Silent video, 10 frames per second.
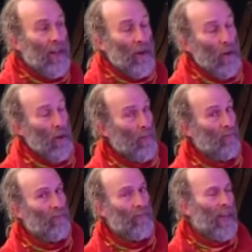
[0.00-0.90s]
or
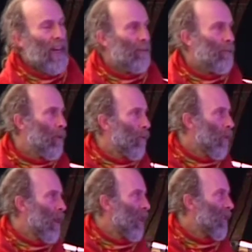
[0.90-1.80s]
he hadn't put
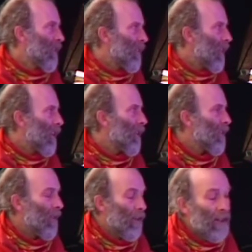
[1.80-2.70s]
words and science
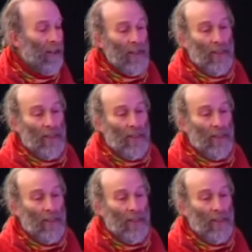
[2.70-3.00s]
to it.